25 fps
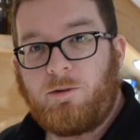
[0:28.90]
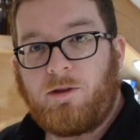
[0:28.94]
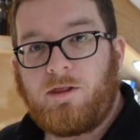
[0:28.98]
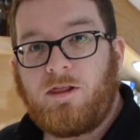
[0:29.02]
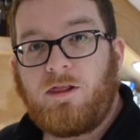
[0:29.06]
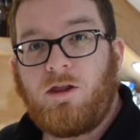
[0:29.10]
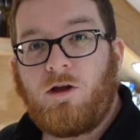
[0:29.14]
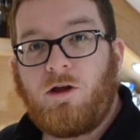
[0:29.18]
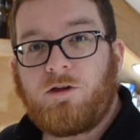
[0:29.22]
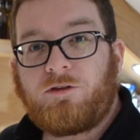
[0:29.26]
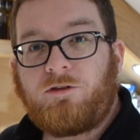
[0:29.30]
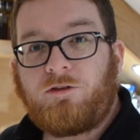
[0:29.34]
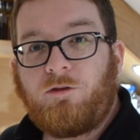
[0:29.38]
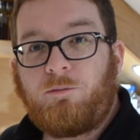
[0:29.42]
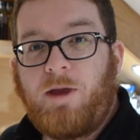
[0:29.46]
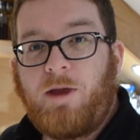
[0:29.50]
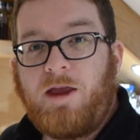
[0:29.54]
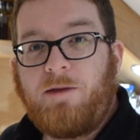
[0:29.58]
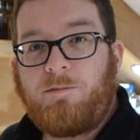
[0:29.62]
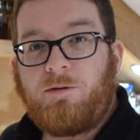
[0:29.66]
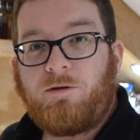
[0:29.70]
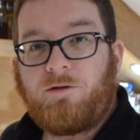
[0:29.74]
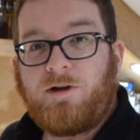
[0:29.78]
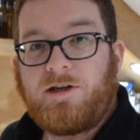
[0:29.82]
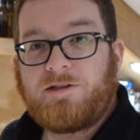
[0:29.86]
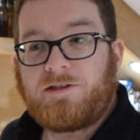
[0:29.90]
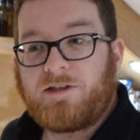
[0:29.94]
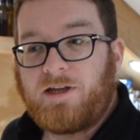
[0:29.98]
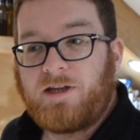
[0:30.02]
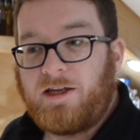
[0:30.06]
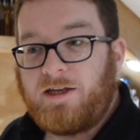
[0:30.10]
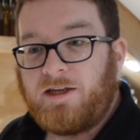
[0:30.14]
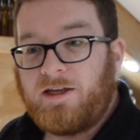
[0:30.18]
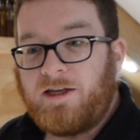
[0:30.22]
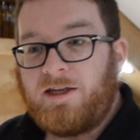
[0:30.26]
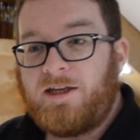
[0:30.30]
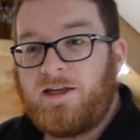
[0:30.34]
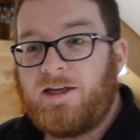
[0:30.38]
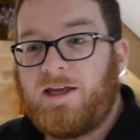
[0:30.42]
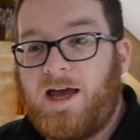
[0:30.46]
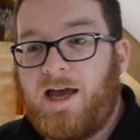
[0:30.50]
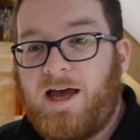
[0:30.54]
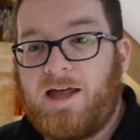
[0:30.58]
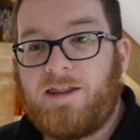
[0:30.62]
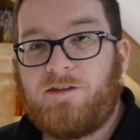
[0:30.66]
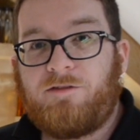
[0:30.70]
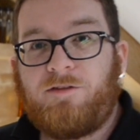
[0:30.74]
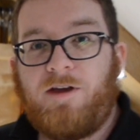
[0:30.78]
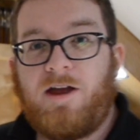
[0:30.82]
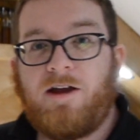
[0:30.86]
with lots of people recently
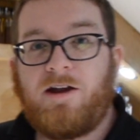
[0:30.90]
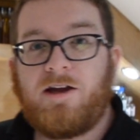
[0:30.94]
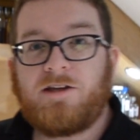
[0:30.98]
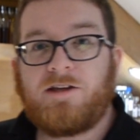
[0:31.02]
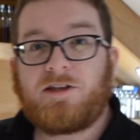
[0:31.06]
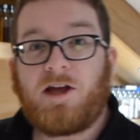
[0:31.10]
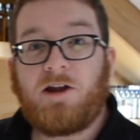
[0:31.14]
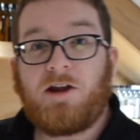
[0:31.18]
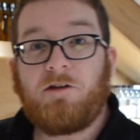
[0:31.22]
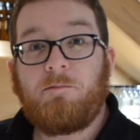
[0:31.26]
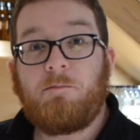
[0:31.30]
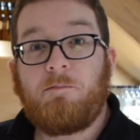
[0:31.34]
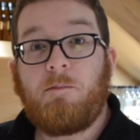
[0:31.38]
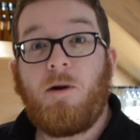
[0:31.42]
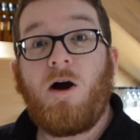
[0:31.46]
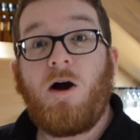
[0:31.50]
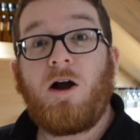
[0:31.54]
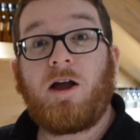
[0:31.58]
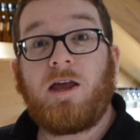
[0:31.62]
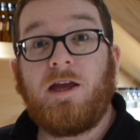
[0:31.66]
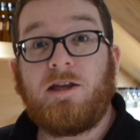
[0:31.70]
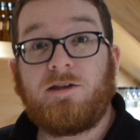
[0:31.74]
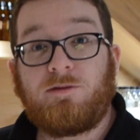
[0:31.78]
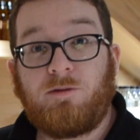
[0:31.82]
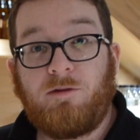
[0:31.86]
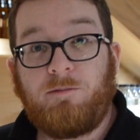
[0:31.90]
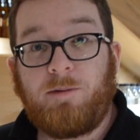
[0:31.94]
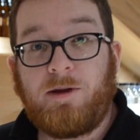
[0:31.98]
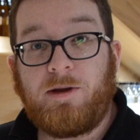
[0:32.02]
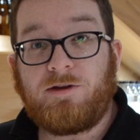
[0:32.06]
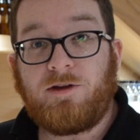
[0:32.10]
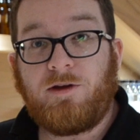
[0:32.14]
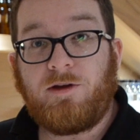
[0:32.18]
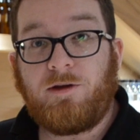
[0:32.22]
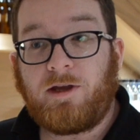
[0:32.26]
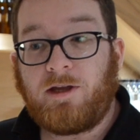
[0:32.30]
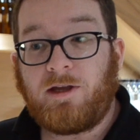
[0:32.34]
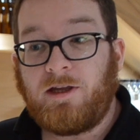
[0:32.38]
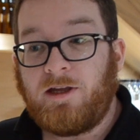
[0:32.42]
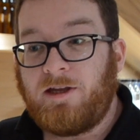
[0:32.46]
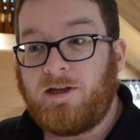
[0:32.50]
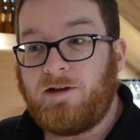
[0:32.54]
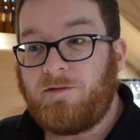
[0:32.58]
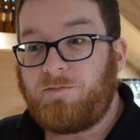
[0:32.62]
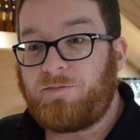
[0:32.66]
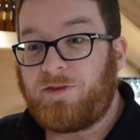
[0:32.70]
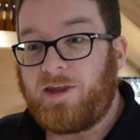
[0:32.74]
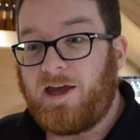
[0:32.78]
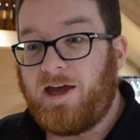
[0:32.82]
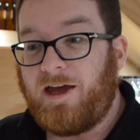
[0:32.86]
at the various kind of markets we've been doing
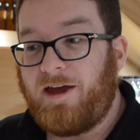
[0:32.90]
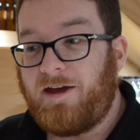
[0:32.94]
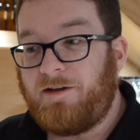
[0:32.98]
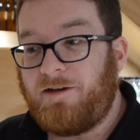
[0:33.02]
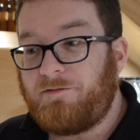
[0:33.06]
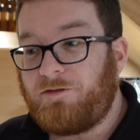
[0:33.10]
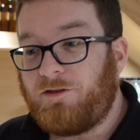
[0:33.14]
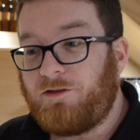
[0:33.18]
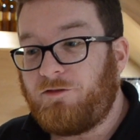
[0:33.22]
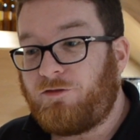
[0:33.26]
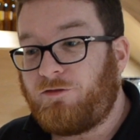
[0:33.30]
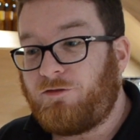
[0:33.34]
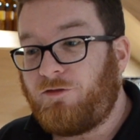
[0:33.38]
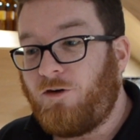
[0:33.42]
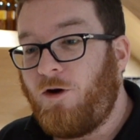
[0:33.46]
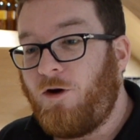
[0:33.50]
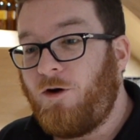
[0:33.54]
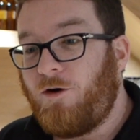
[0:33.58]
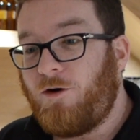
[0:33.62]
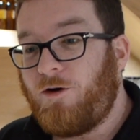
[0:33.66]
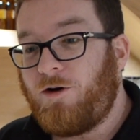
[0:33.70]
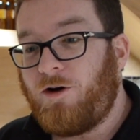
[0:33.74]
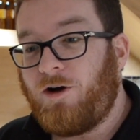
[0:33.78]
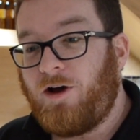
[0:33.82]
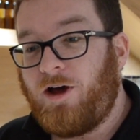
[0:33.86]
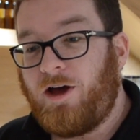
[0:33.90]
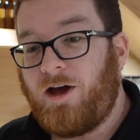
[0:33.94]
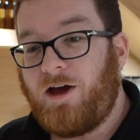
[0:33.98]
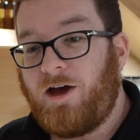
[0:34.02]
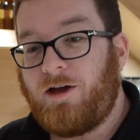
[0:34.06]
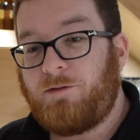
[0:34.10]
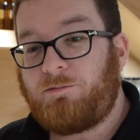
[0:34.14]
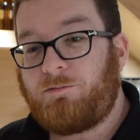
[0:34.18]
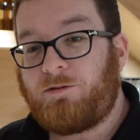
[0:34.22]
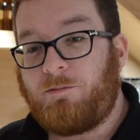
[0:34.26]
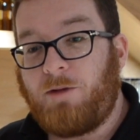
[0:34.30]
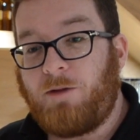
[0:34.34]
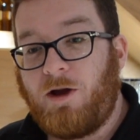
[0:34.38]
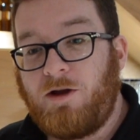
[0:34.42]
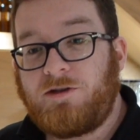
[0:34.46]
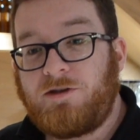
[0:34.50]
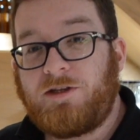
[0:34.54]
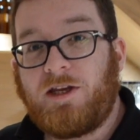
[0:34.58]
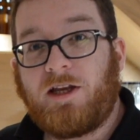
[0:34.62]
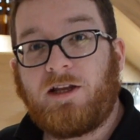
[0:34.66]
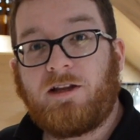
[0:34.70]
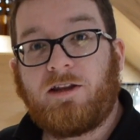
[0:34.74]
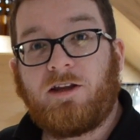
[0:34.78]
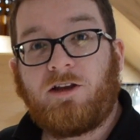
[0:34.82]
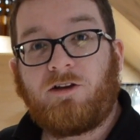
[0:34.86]
for
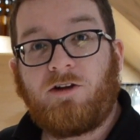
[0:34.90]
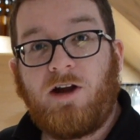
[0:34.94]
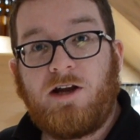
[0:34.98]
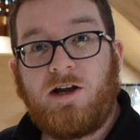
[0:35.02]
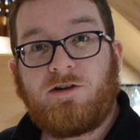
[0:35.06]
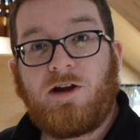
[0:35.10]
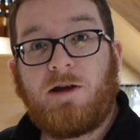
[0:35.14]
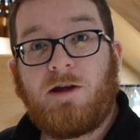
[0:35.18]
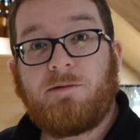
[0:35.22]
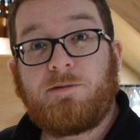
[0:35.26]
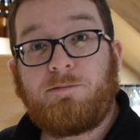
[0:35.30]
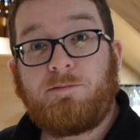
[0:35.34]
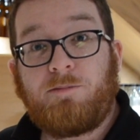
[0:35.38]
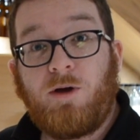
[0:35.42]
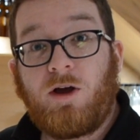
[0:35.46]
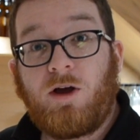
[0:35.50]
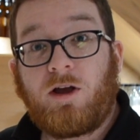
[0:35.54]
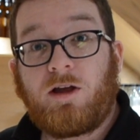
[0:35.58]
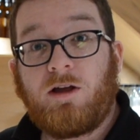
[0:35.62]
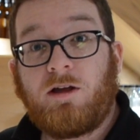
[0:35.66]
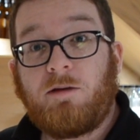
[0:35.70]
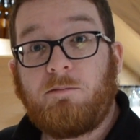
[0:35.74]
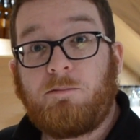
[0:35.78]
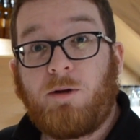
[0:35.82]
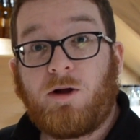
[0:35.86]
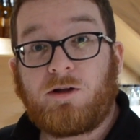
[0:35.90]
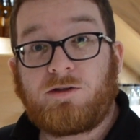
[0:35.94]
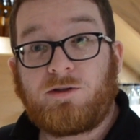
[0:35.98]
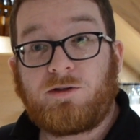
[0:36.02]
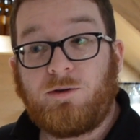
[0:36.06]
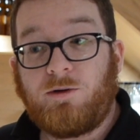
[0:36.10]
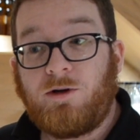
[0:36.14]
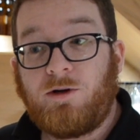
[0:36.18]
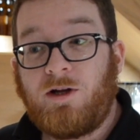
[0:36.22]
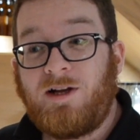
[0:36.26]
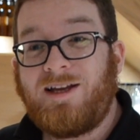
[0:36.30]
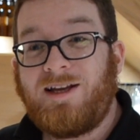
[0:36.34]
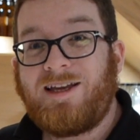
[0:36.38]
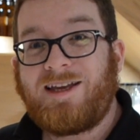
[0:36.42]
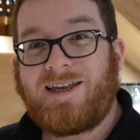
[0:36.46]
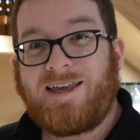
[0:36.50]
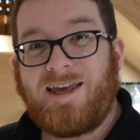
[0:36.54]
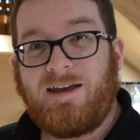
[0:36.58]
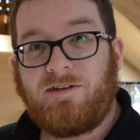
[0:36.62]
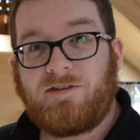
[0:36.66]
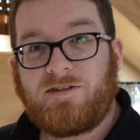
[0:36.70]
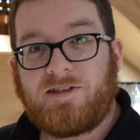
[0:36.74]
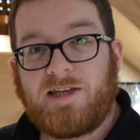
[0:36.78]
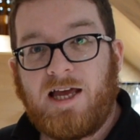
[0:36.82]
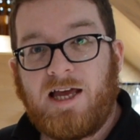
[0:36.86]
promoting the Great Dramas book, bottle,
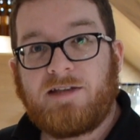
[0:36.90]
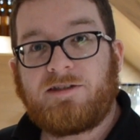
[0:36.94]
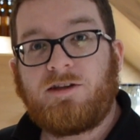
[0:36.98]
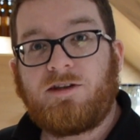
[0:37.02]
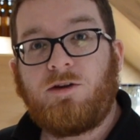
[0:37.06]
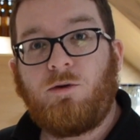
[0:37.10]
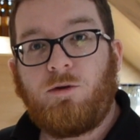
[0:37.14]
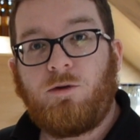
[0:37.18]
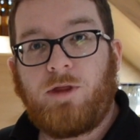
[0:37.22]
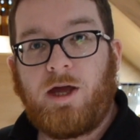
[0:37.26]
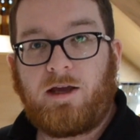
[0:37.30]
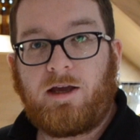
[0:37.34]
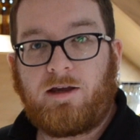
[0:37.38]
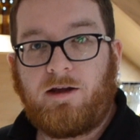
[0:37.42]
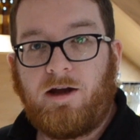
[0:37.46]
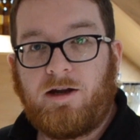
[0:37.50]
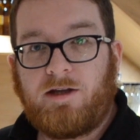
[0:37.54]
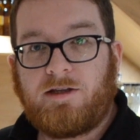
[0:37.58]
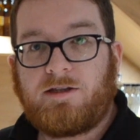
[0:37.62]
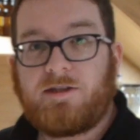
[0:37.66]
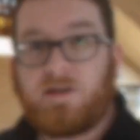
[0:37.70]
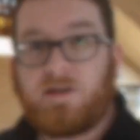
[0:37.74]
gift sets and all that kind of